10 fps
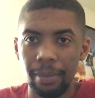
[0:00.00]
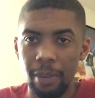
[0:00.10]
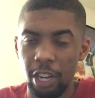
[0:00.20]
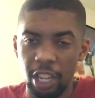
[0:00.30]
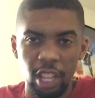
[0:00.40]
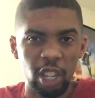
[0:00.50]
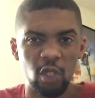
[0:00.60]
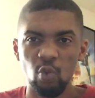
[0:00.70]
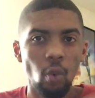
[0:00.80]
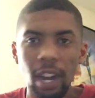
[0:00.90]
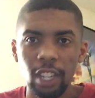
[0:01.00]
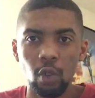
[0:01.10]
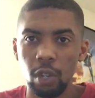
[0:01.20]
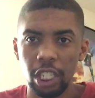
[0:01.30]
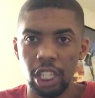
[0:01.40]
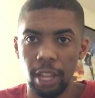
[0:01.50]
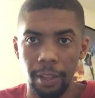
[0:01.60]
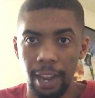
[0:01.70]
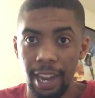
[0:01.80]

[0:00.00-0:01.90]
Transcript: America, and they just run towards each other.